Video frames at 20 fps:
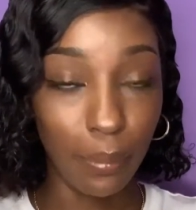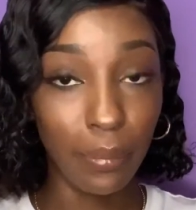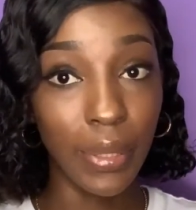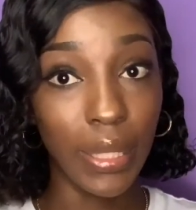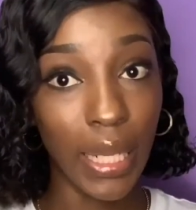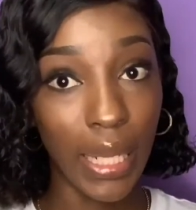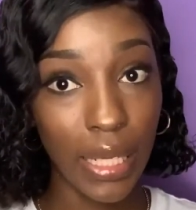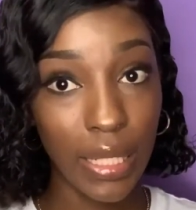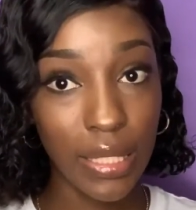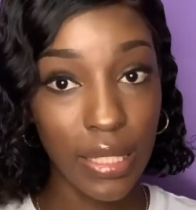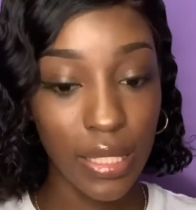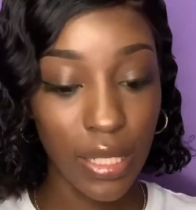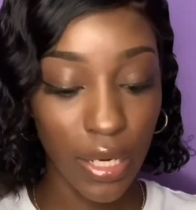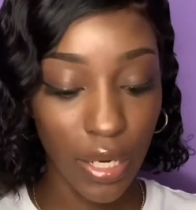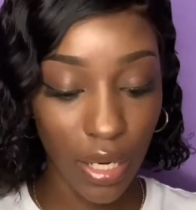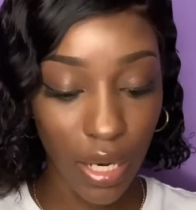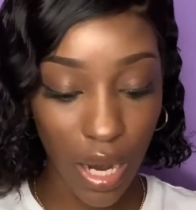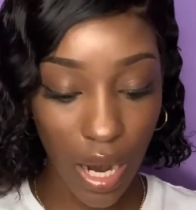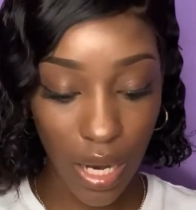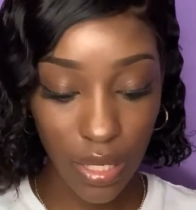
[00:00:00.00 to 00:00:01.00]
Next year,
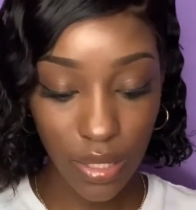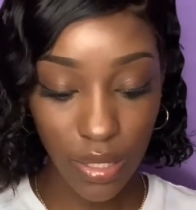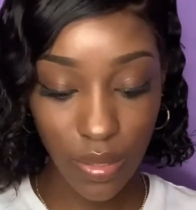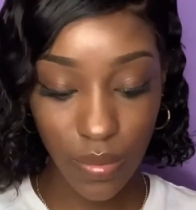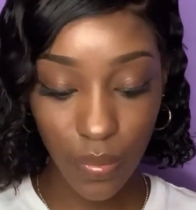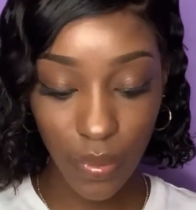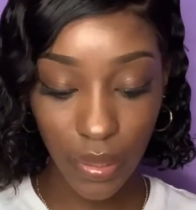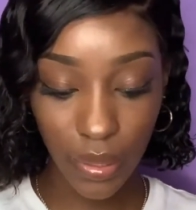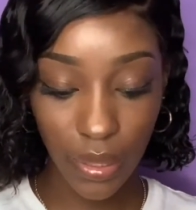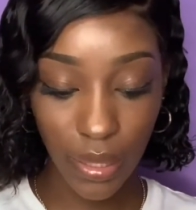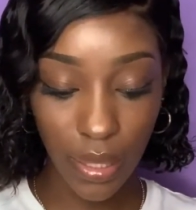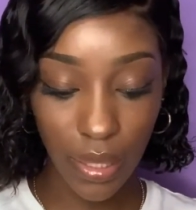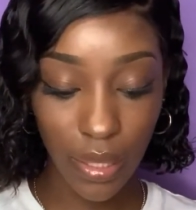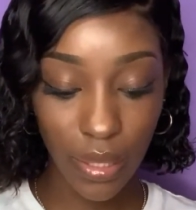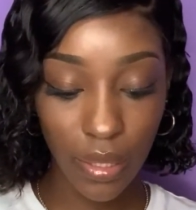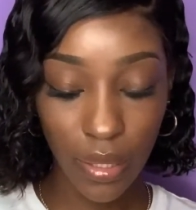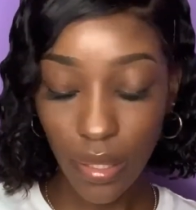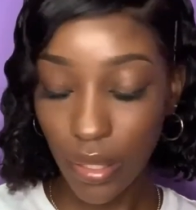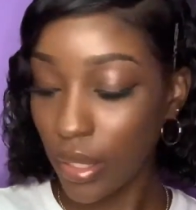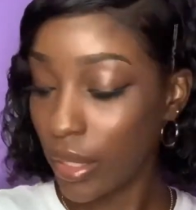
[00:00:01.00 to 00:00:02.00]
God's willing,
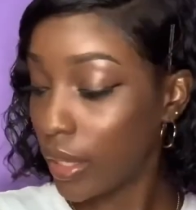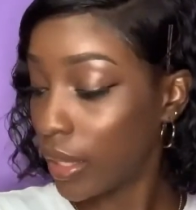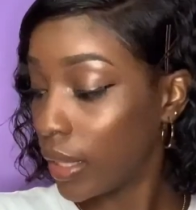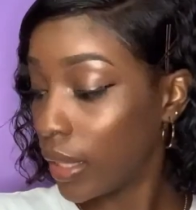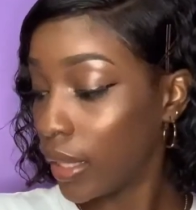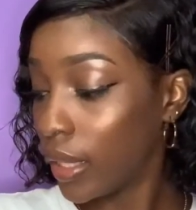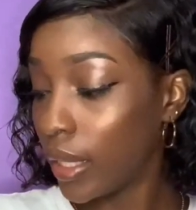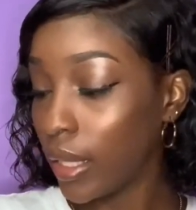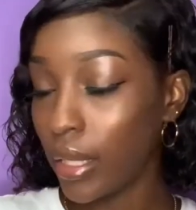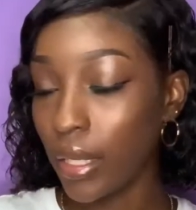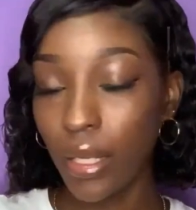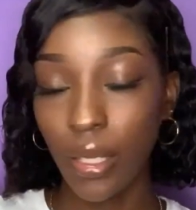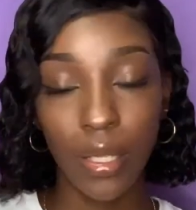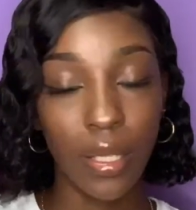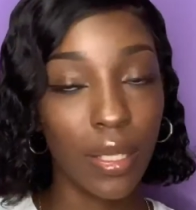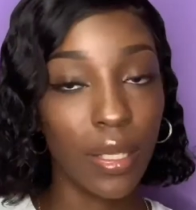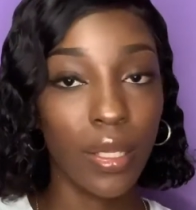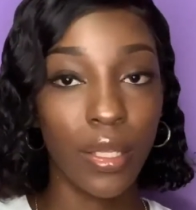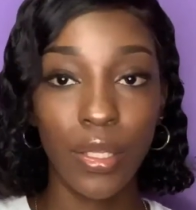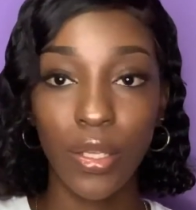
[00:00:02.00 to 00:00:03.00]

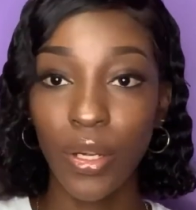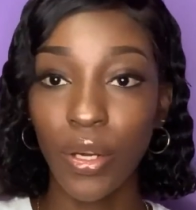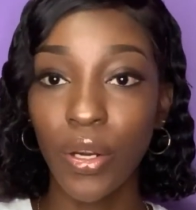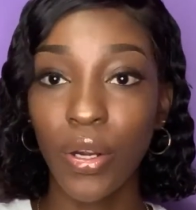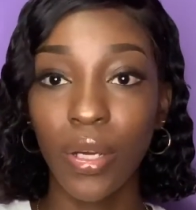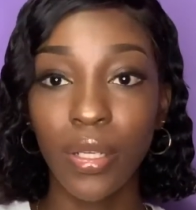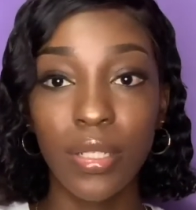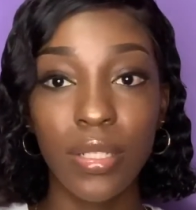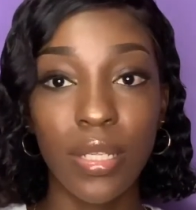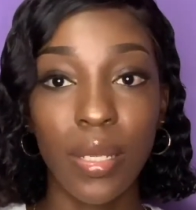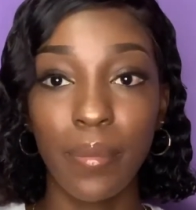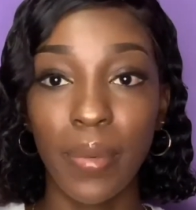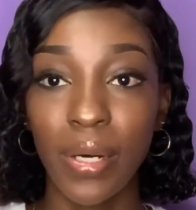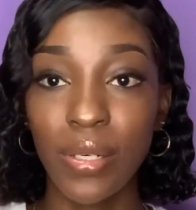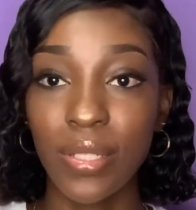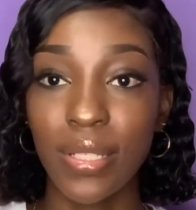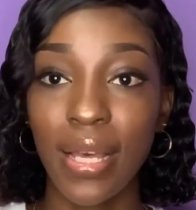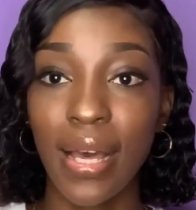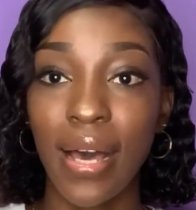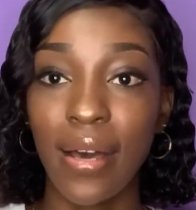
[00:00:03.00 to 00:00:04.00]
your girl is
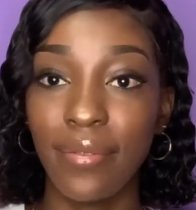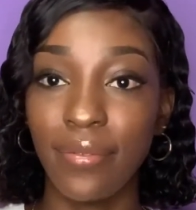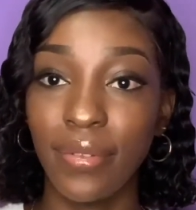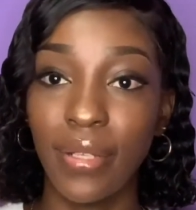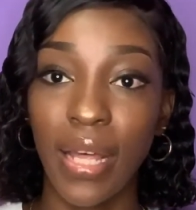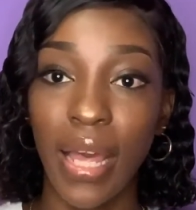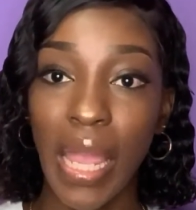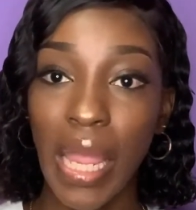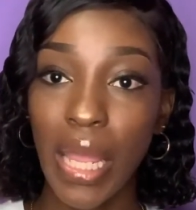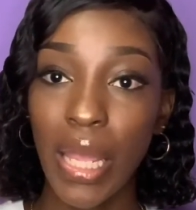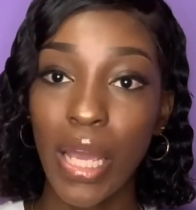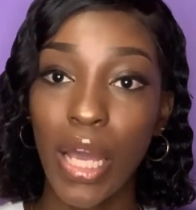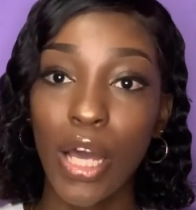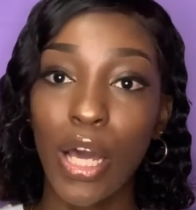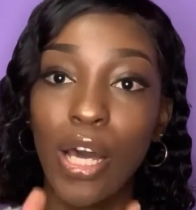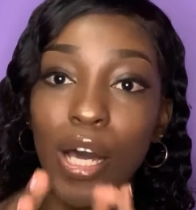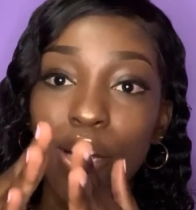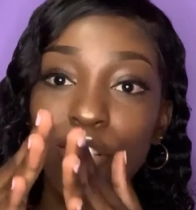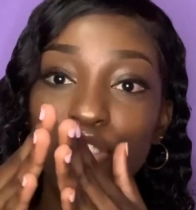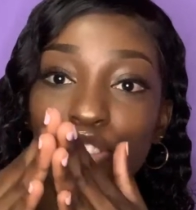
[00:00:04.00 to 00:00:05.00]
about to have like
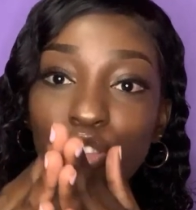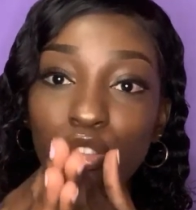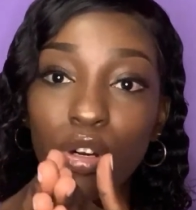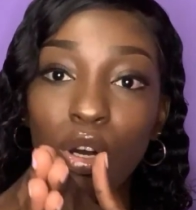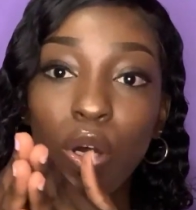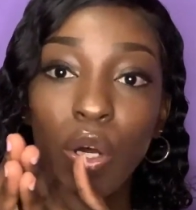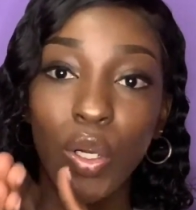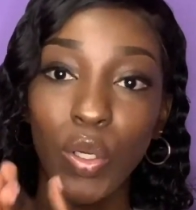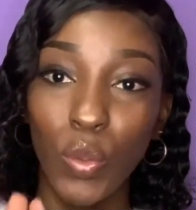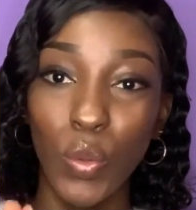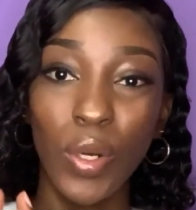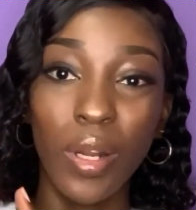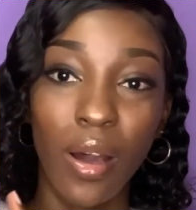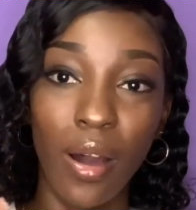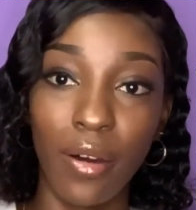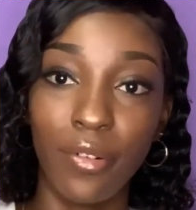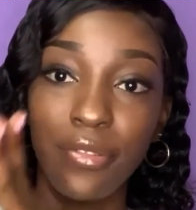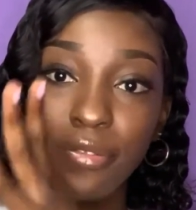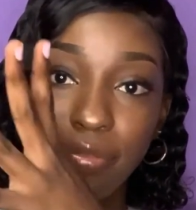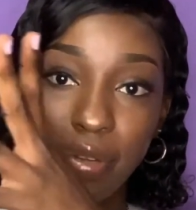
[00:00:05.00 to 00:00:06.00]
a truckload
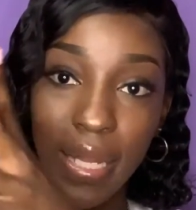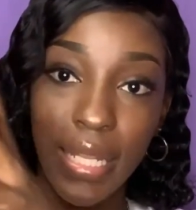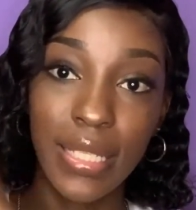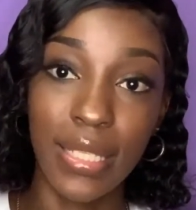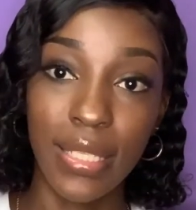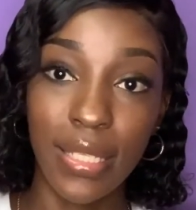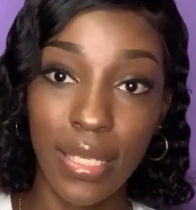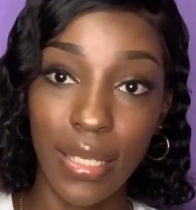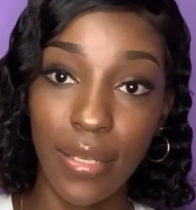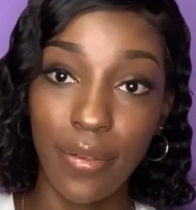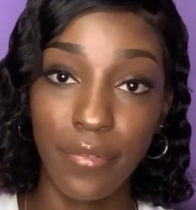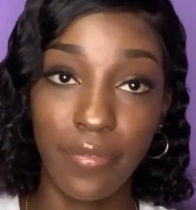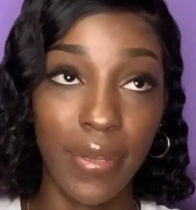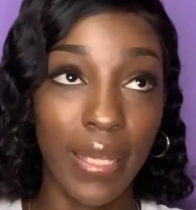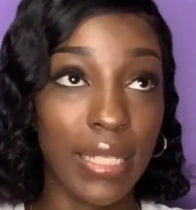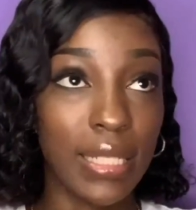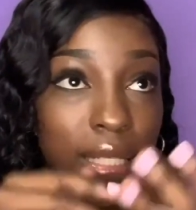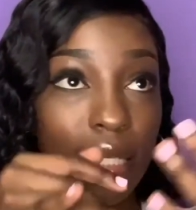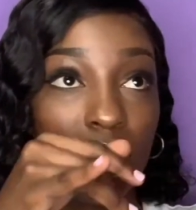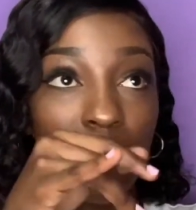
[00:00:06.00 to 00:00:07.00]
of Fenty
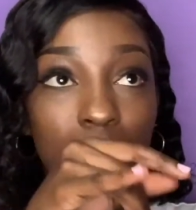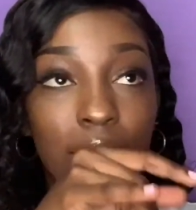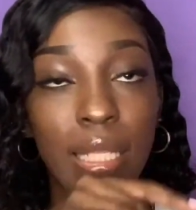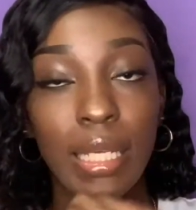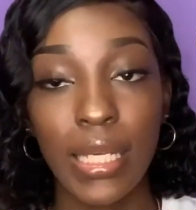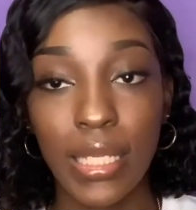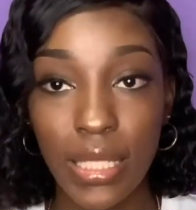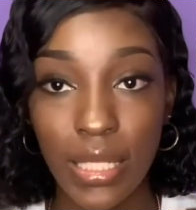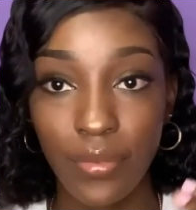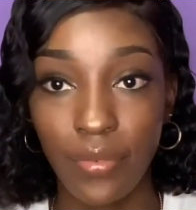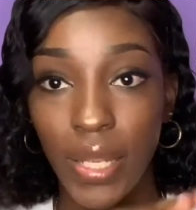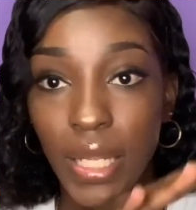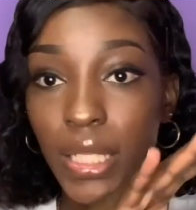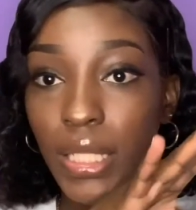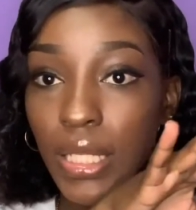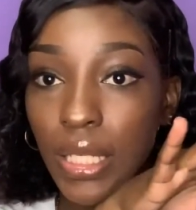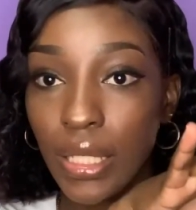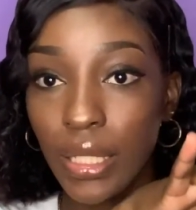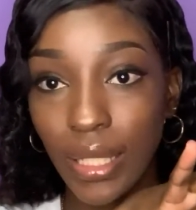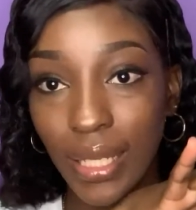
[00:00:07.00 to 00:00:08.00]
this,
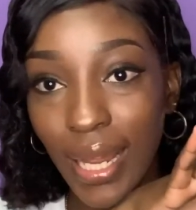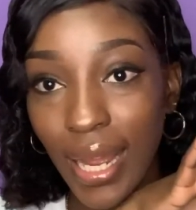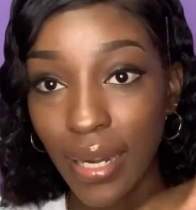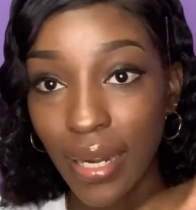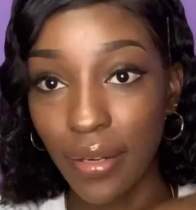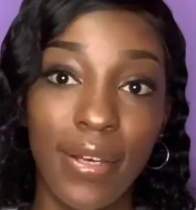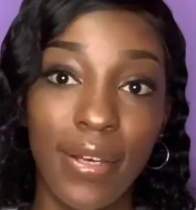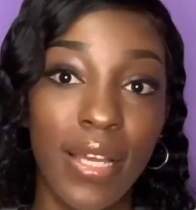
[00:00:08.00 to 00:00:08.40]
Fenty that,